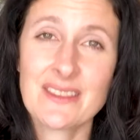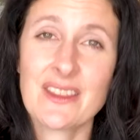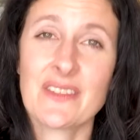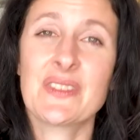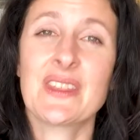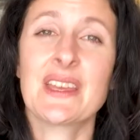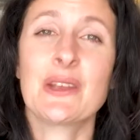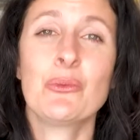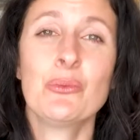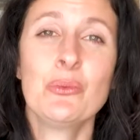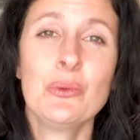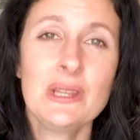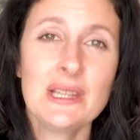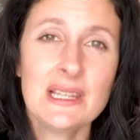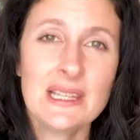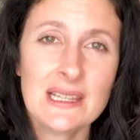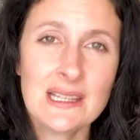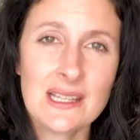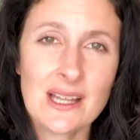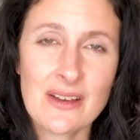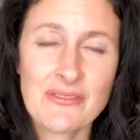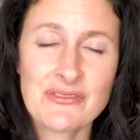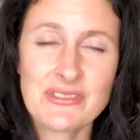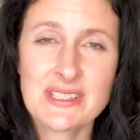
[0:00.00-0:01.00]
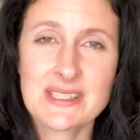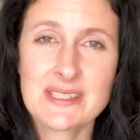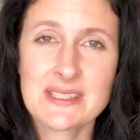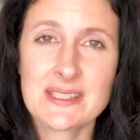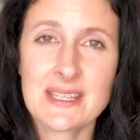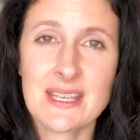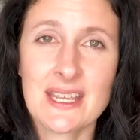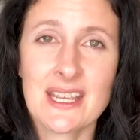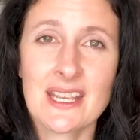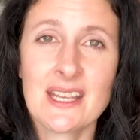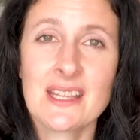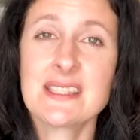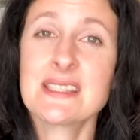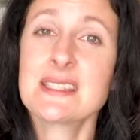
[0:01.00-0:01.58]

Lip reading: that they really love to sing.